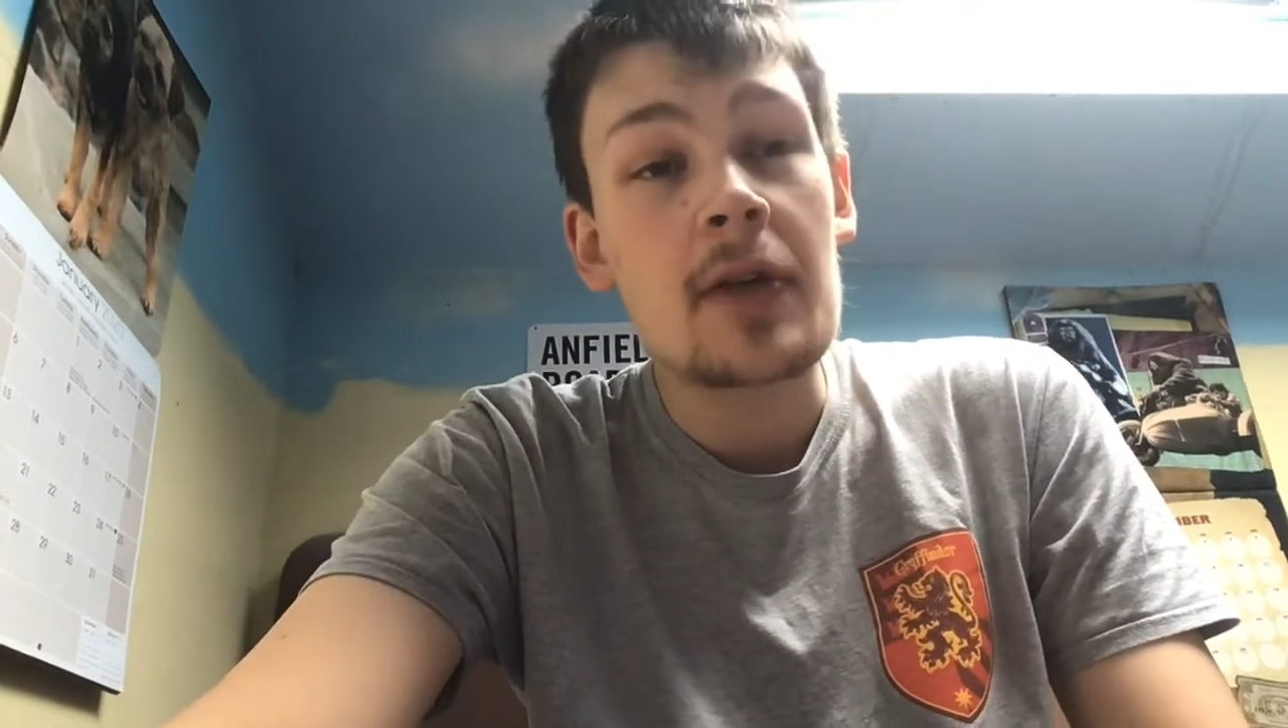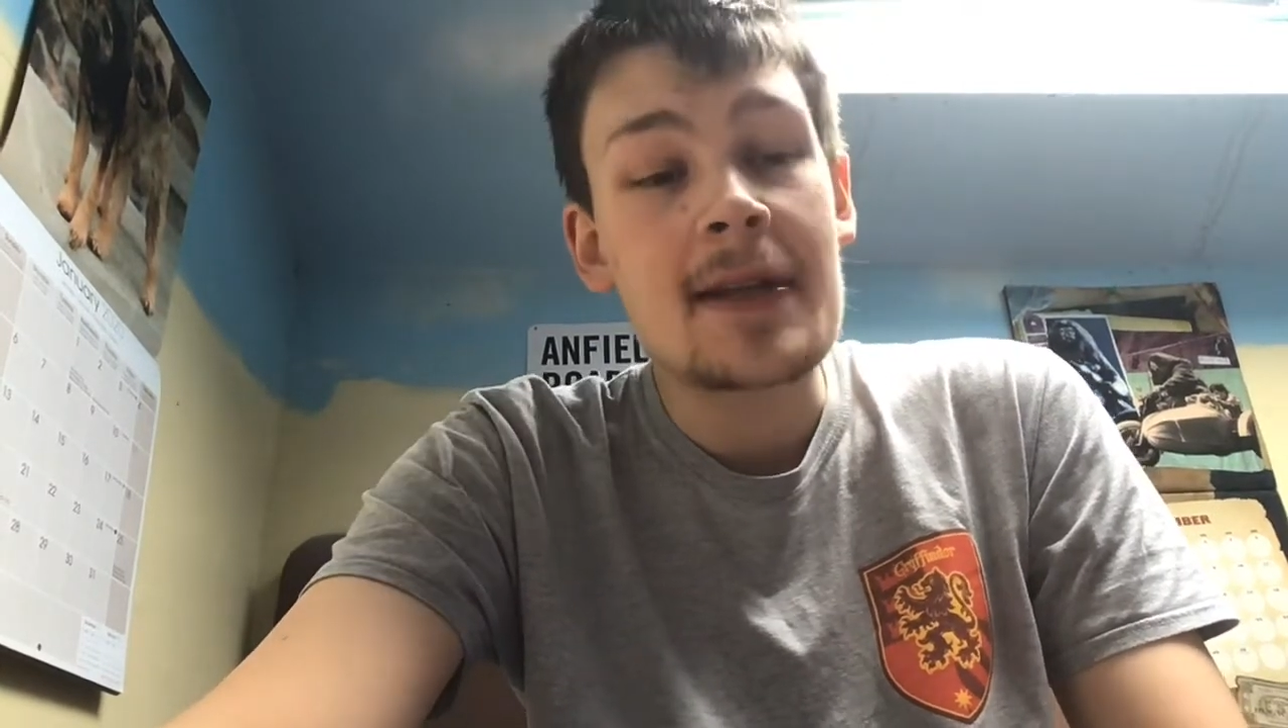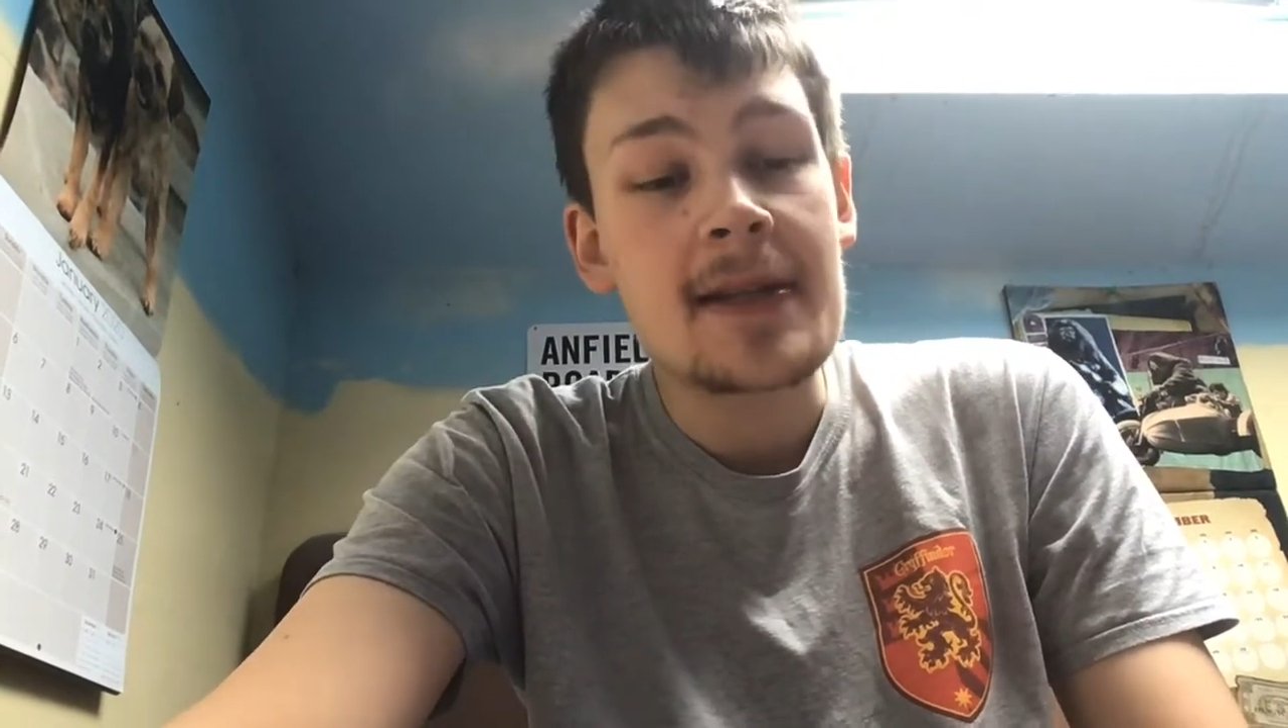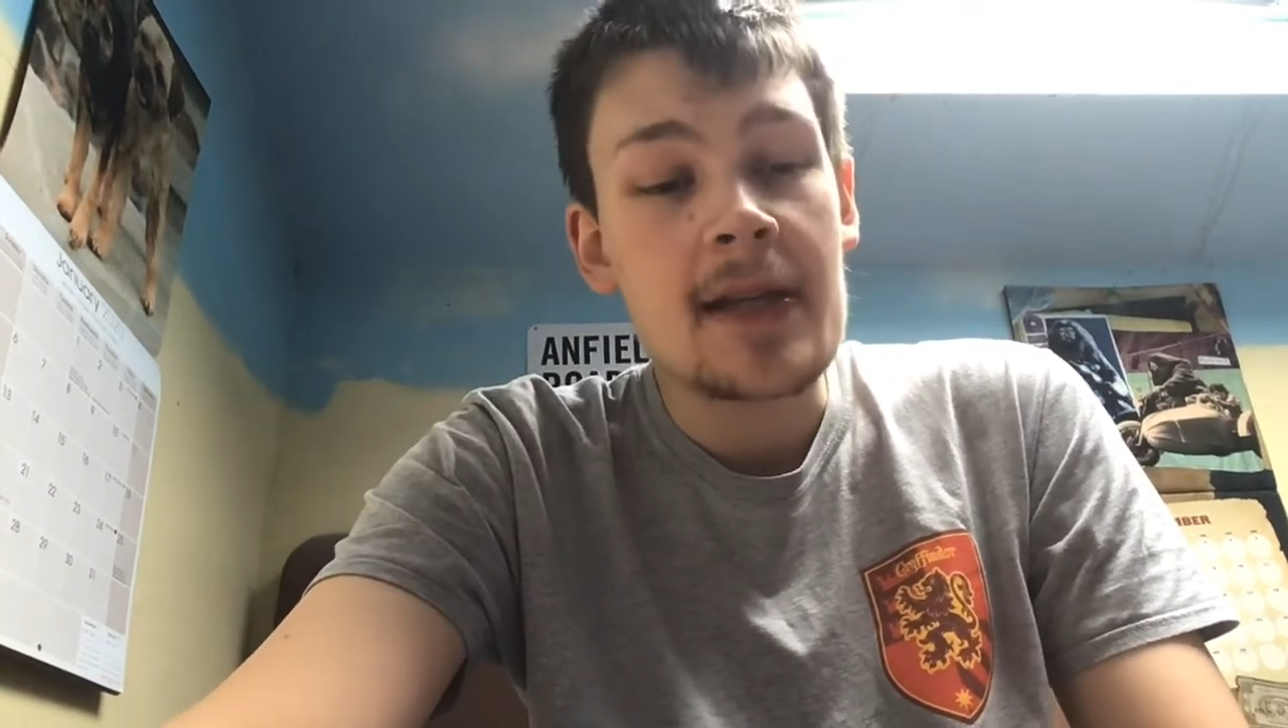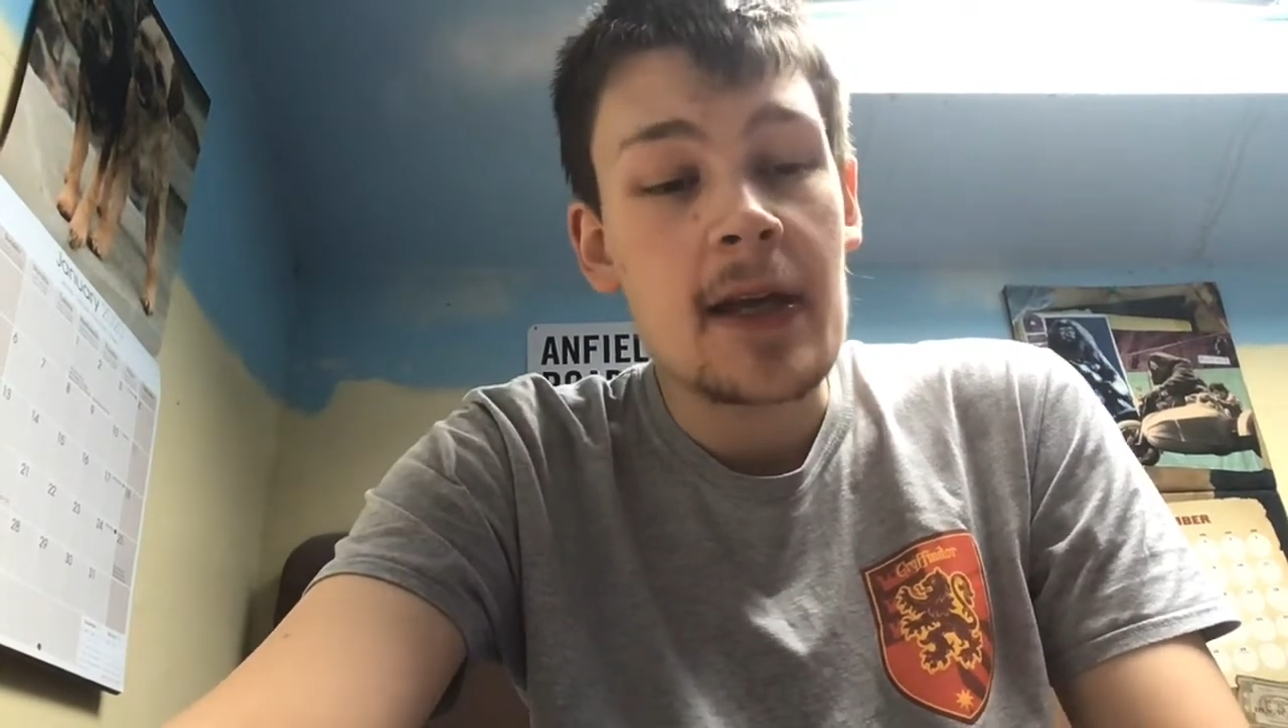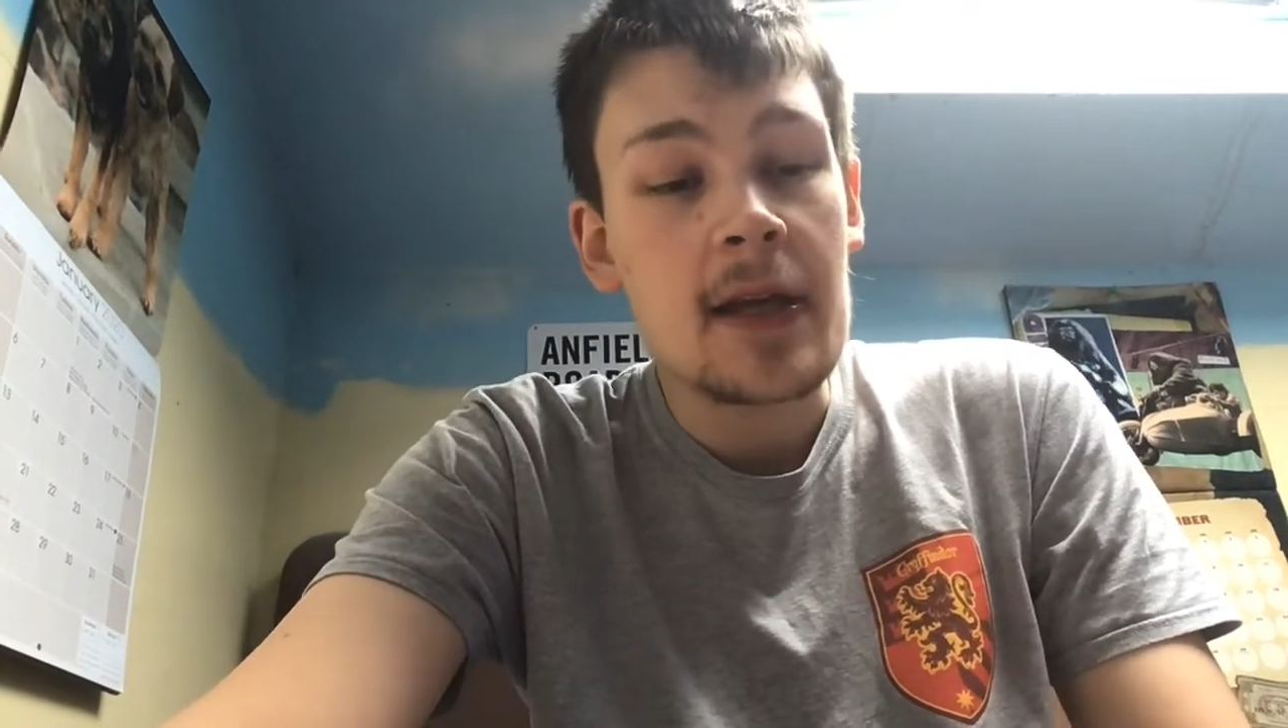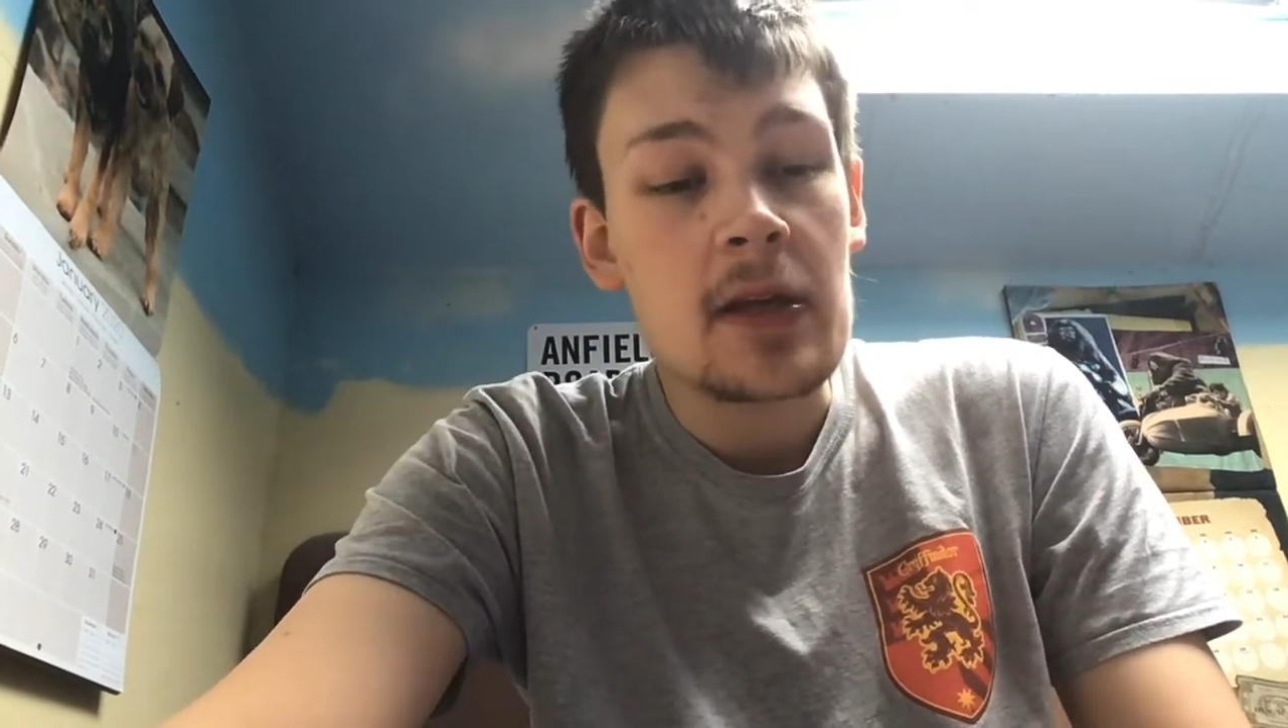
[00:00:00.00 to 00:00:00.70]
and uh,